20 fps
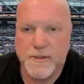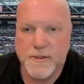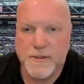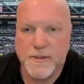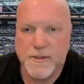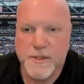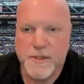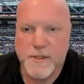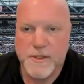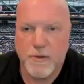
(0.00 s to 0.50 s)
they
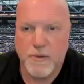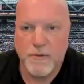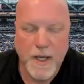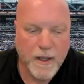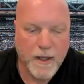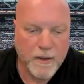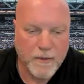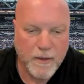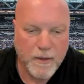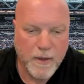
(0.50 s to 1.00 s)

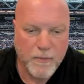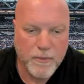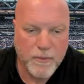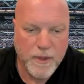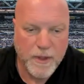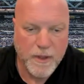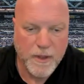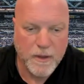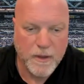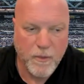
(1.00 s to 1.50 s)

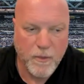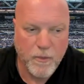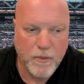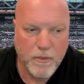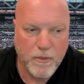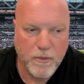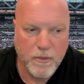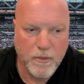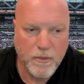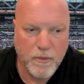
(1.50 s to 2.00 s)
were
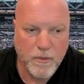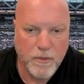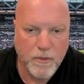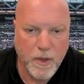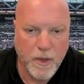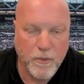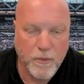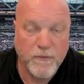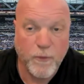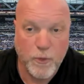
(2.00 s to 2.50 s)

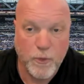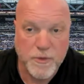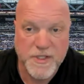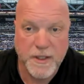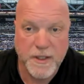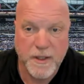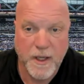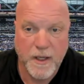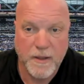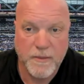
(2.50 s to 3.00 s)

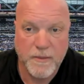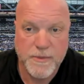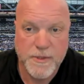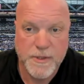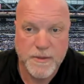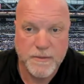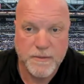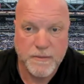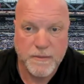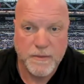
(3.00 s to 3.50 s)
14
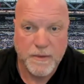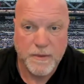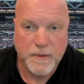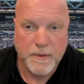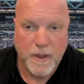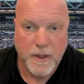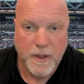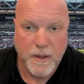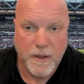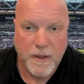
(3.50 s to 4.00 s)
games,
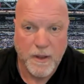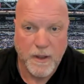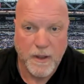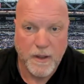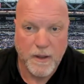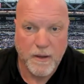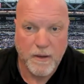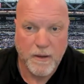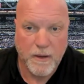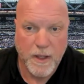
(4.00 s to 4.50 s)

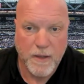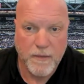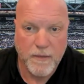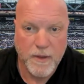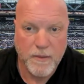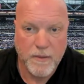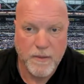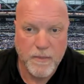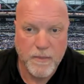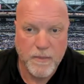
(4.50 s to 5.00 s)
and
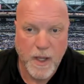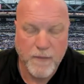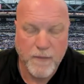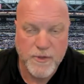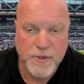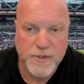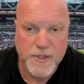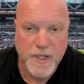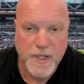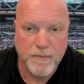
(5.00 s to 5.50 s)
then, as
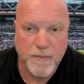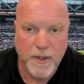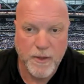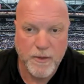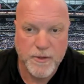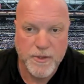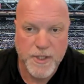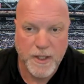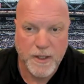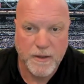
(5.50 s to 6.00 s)
you said,
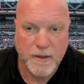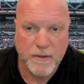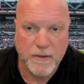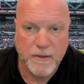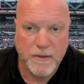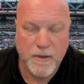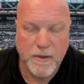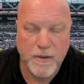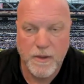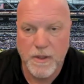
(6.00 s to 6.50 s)
Belichick,
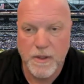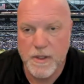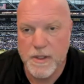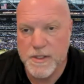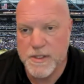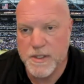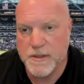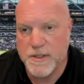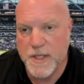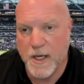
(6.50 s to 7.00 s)

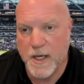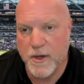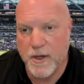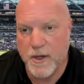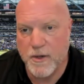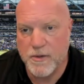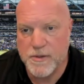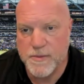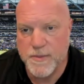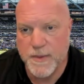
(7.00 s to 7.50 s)
his entire
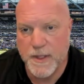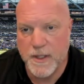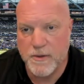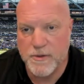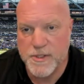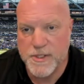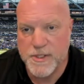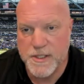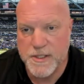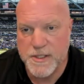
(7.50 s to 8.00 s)
era has been under
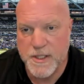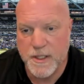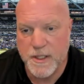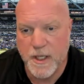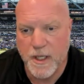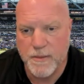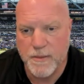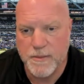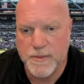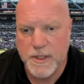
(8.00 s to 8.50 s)
16
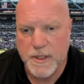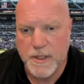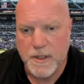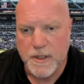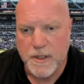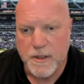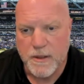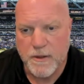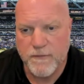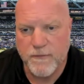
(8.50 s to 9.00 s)
games.
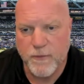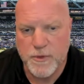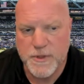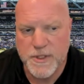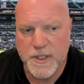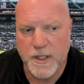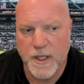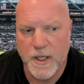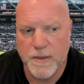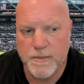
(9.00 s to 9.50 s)
The
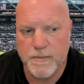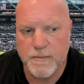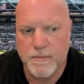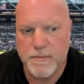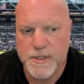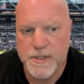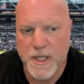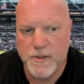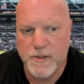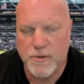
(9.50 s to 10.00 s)
14-game
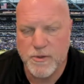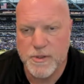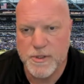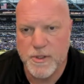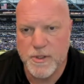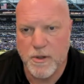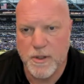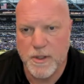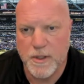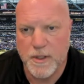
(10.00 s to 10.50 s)
schedule
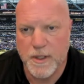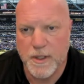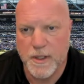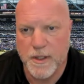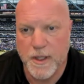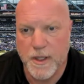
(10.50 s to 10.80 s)
started in